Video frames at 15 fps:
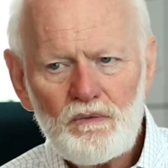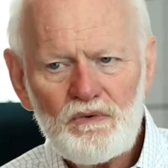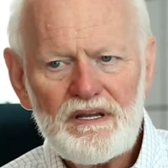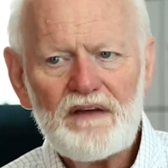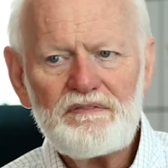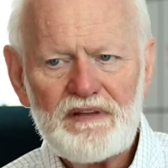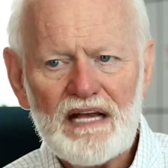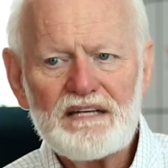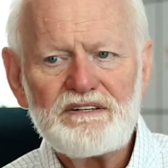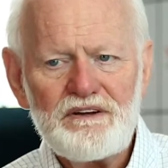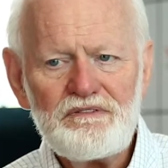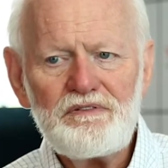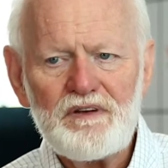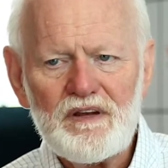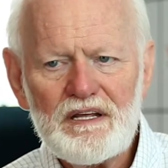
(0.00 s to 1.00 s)
Well, you have to act
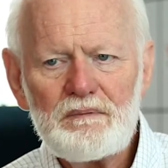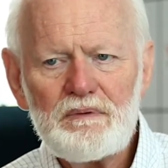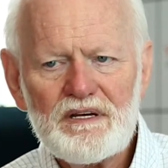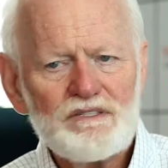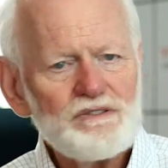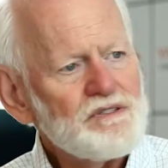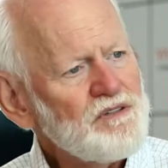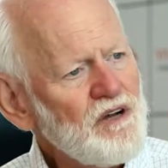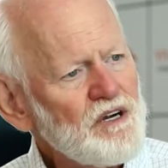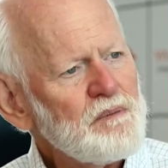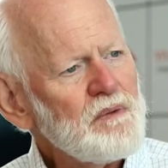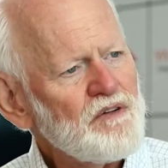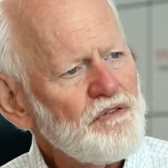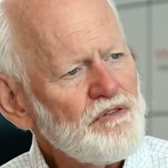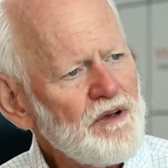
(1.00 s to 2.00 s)
differently because you're talking
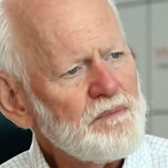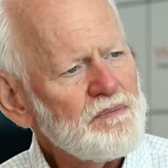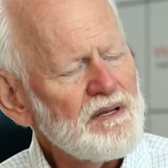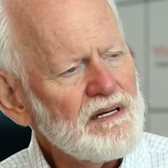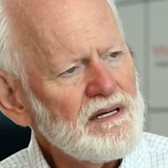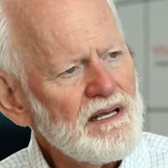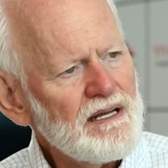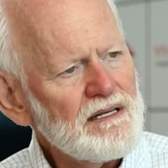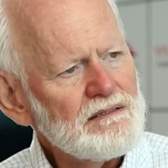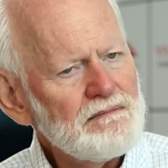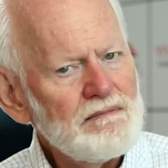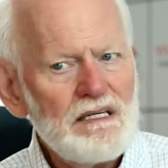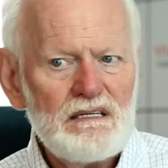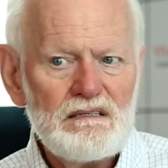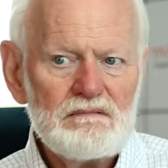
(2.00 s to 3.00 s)
about something that
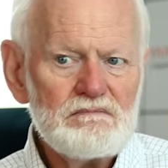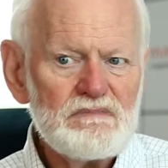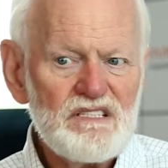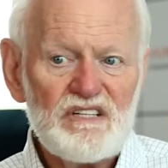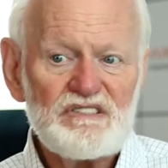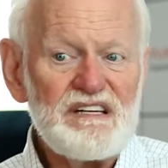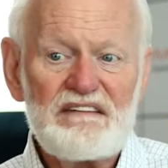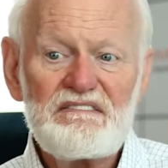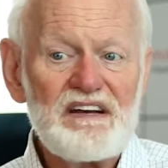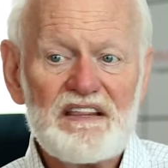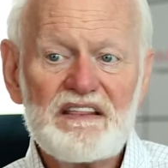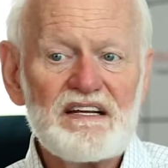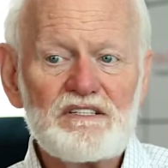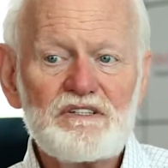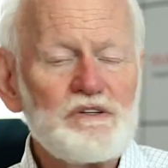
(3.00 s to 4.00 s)
doesn't have
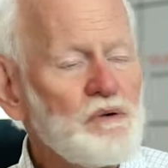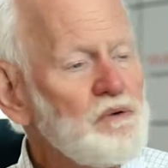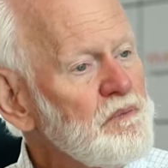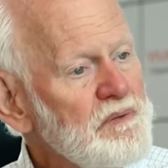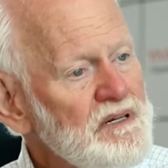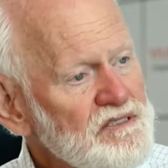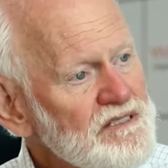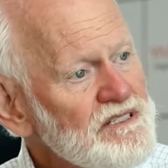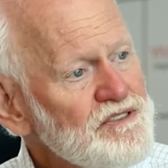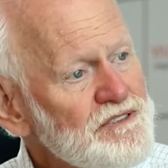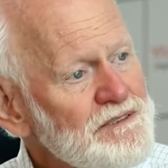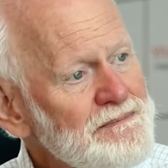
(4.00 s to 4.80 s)
anything to do with business.